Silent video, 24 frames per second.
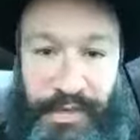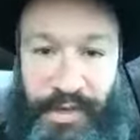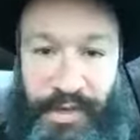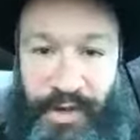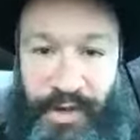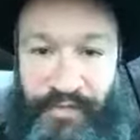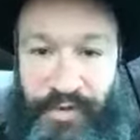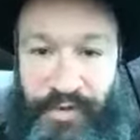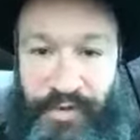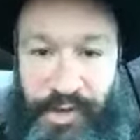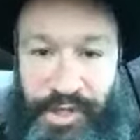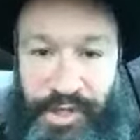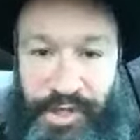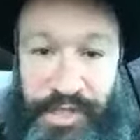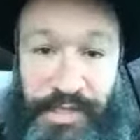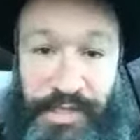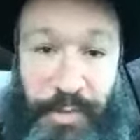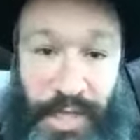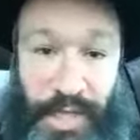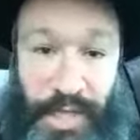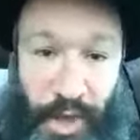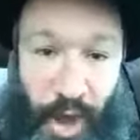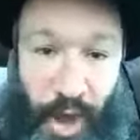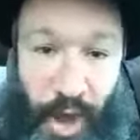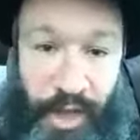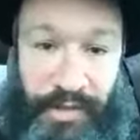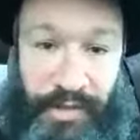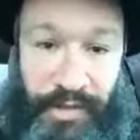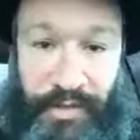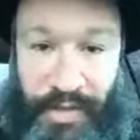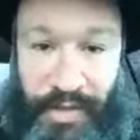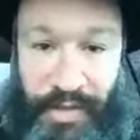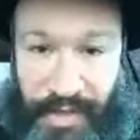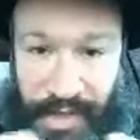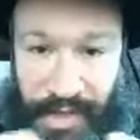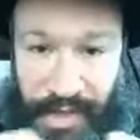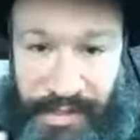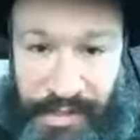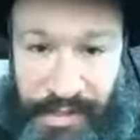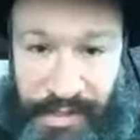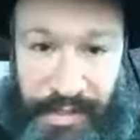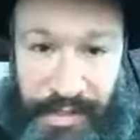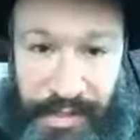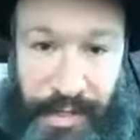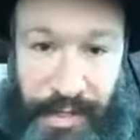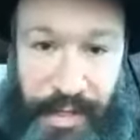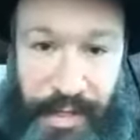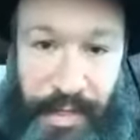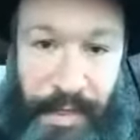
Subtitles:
conversions beyond this